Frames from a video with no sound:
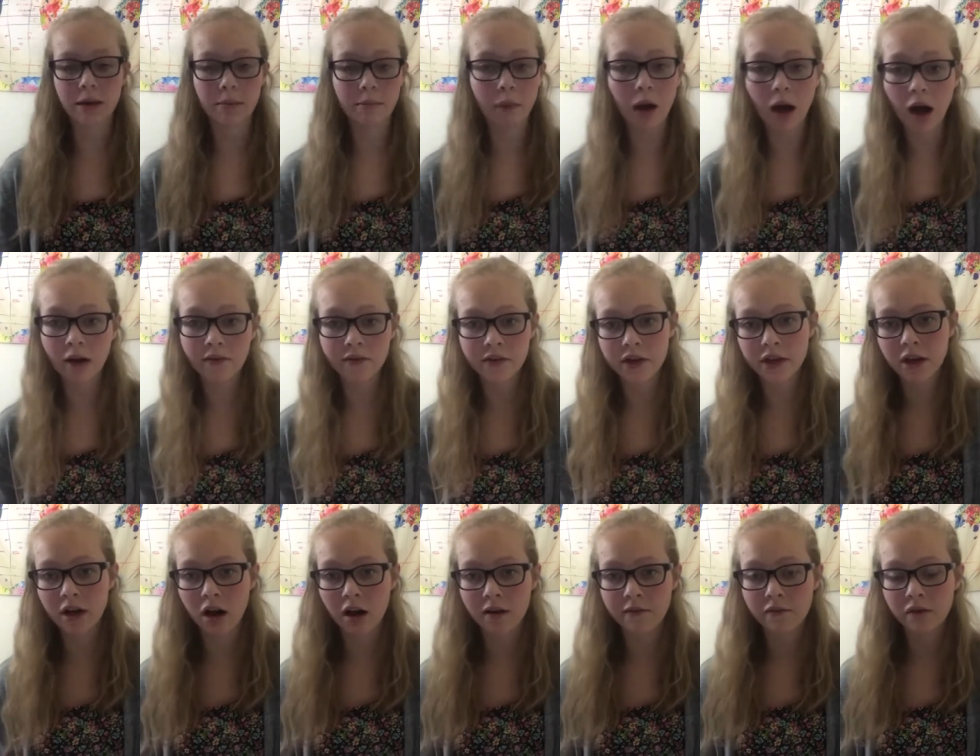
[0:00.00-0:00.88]
and Poverty
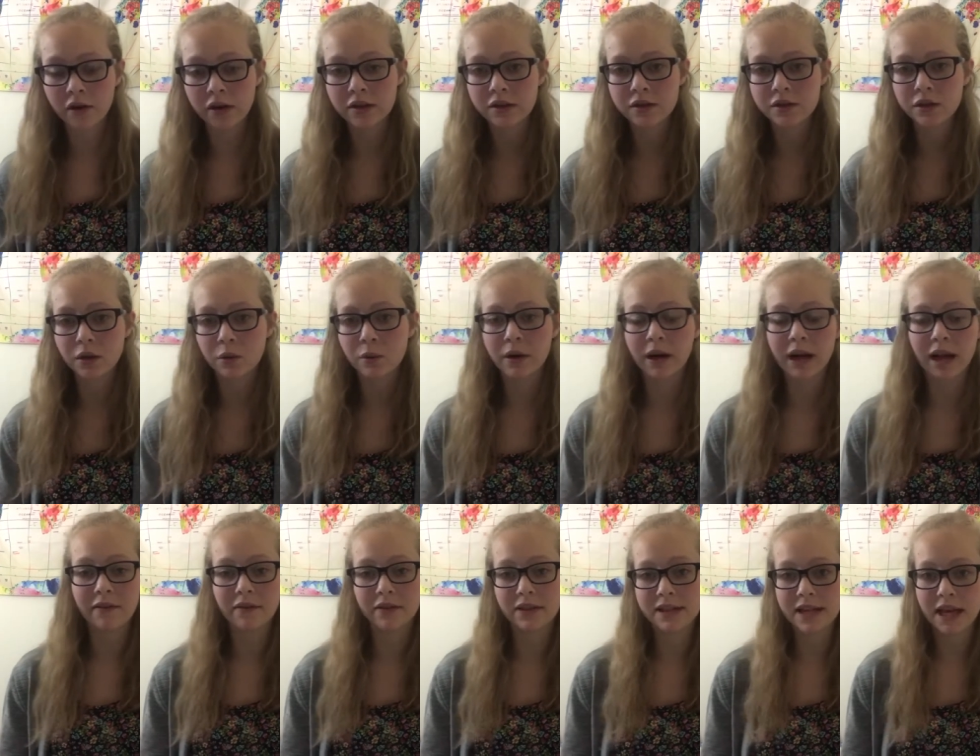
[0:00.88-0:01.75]
Conference, so we're going
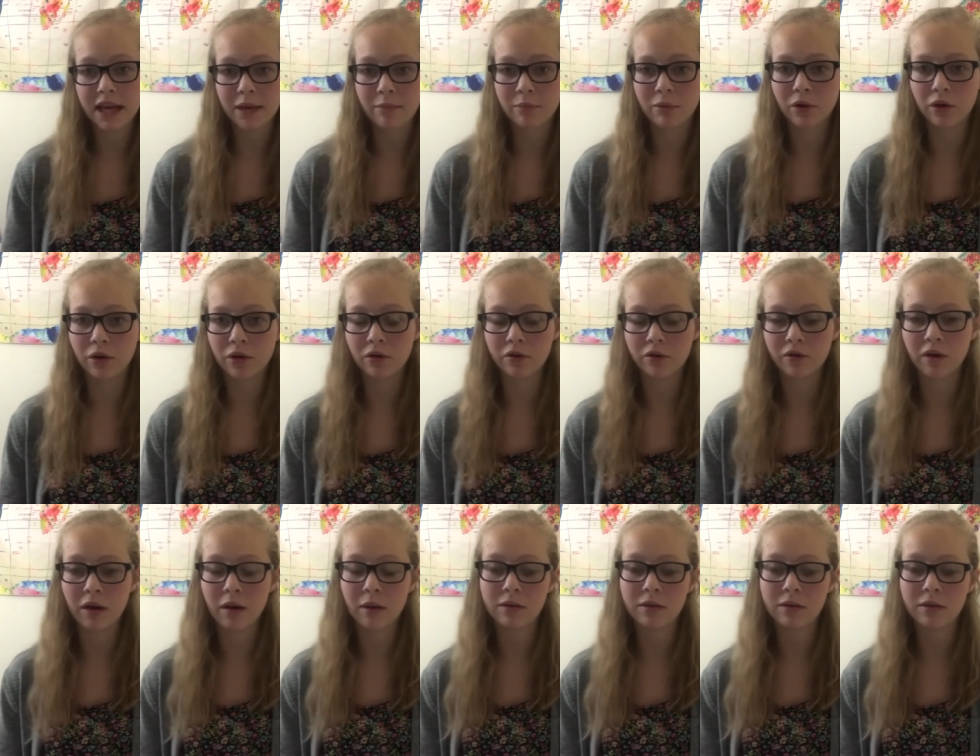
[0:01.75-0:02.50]
to have a table